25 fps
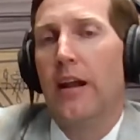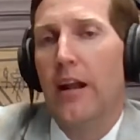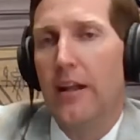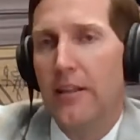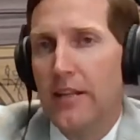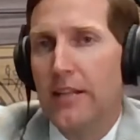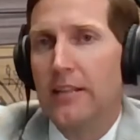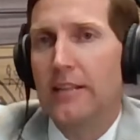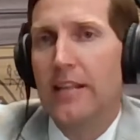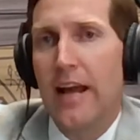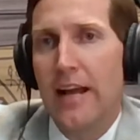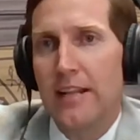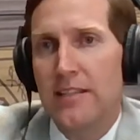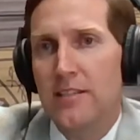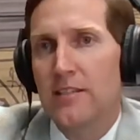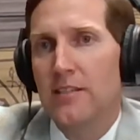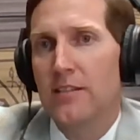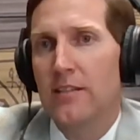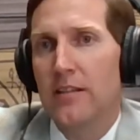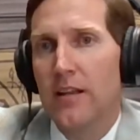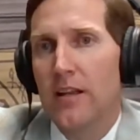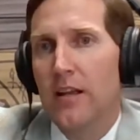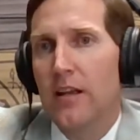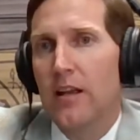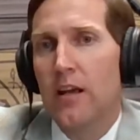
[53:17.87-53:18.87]
I think
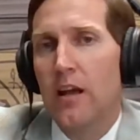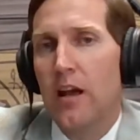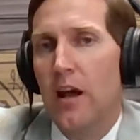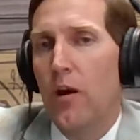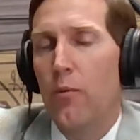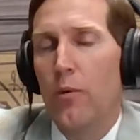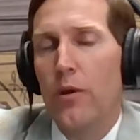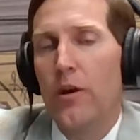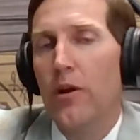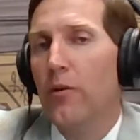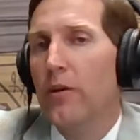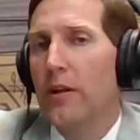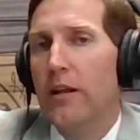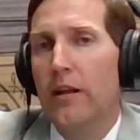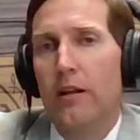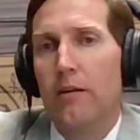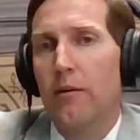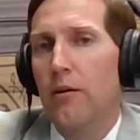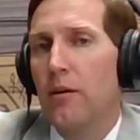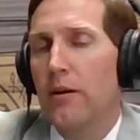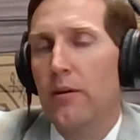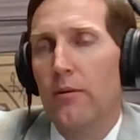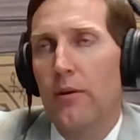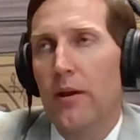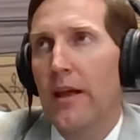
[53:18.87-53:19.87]
that's, we don't need
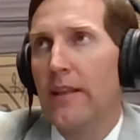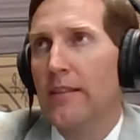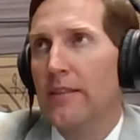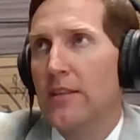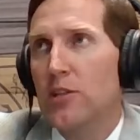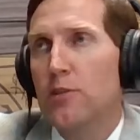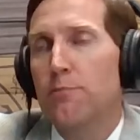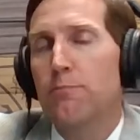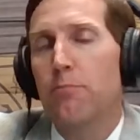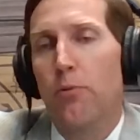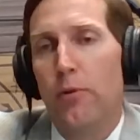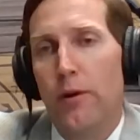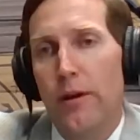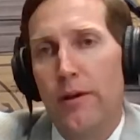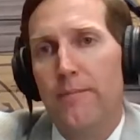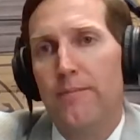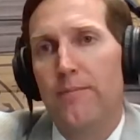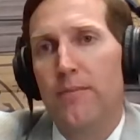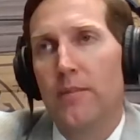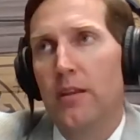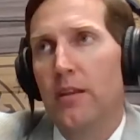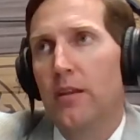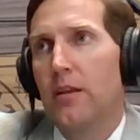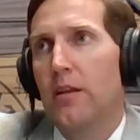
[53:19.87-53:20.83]
at this point,